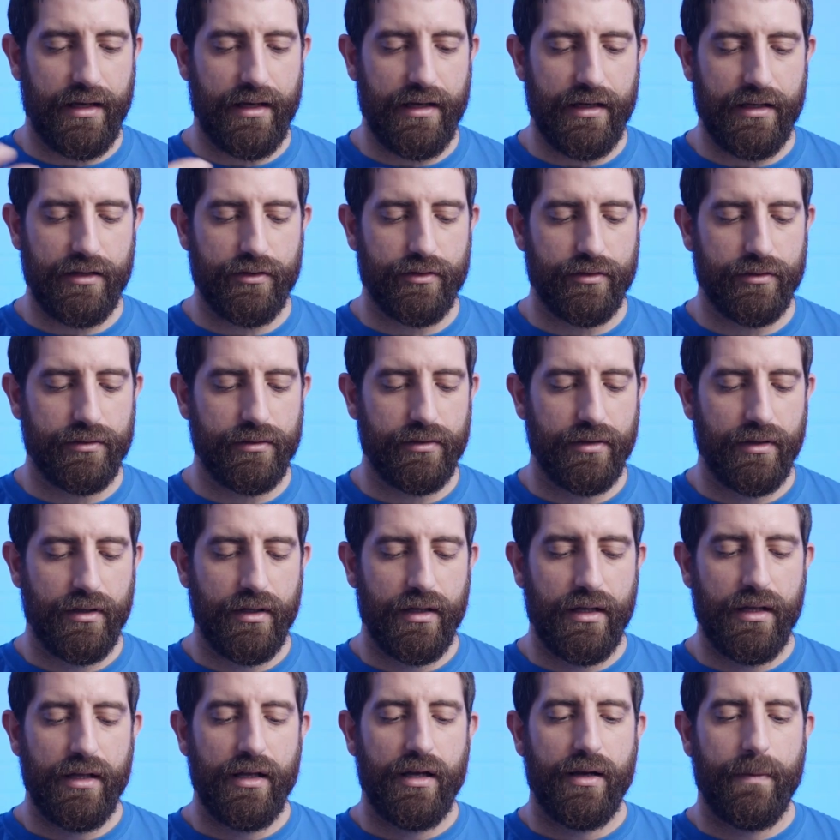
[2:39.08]
I do,
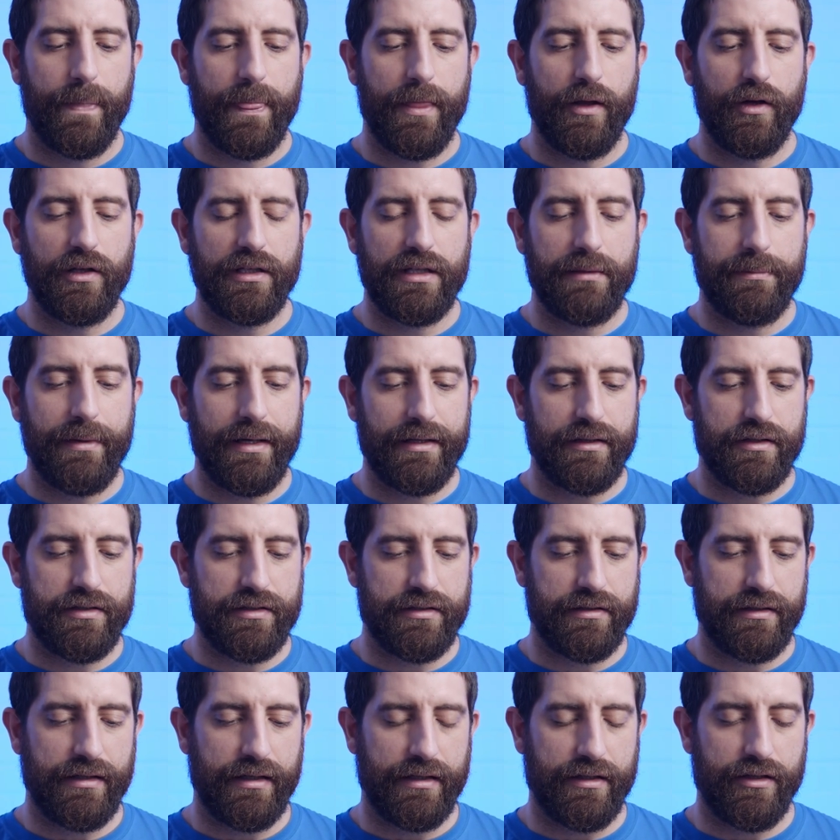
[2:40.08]
all the buttons
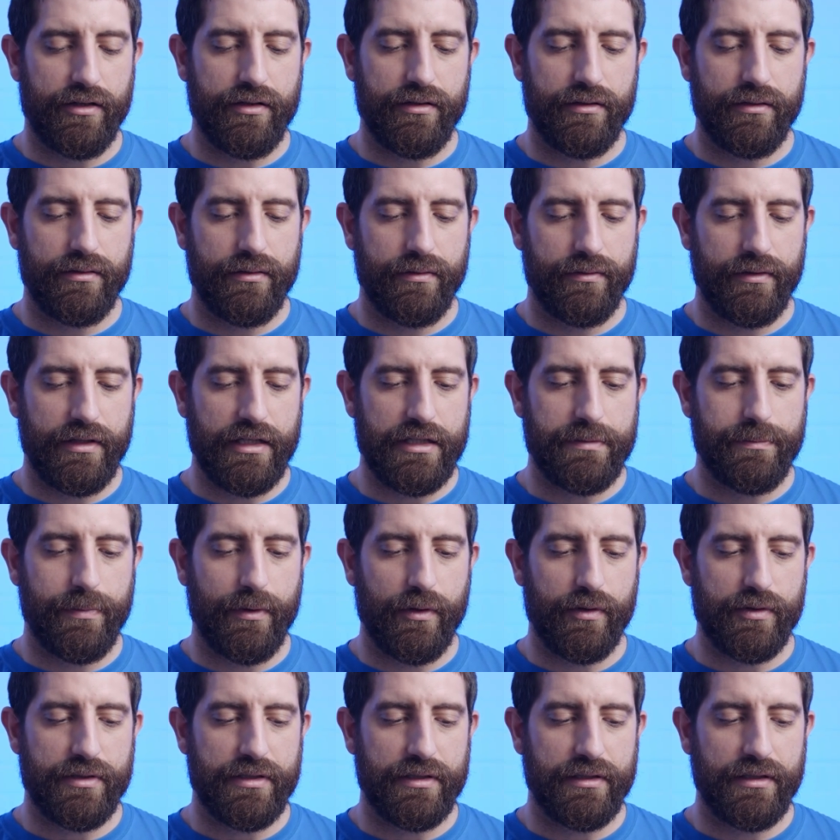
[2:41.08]
are at your
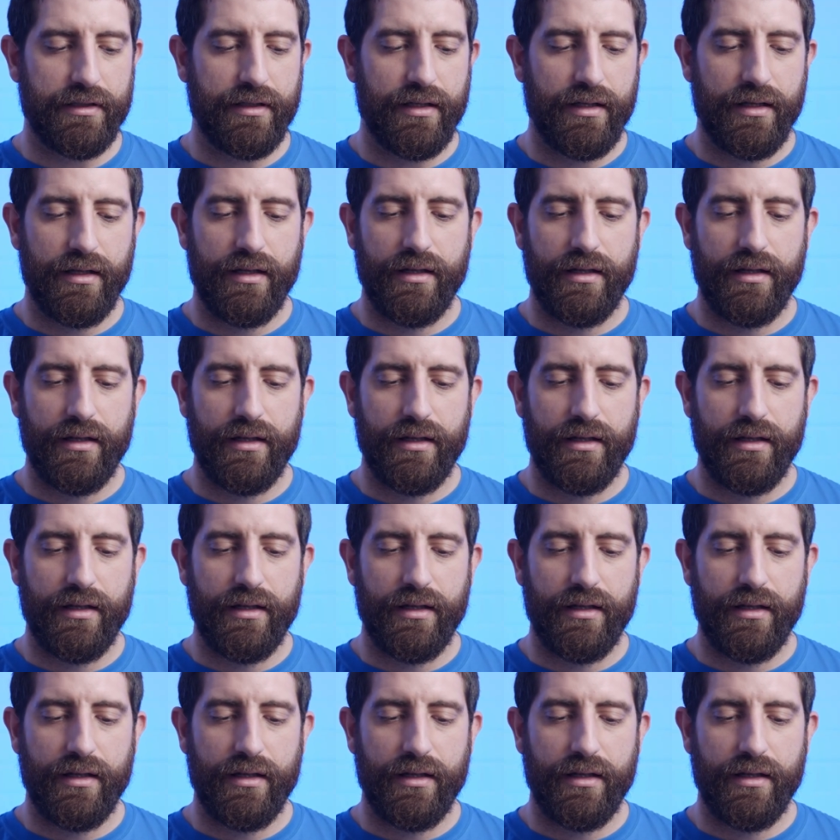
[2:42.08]
disposal,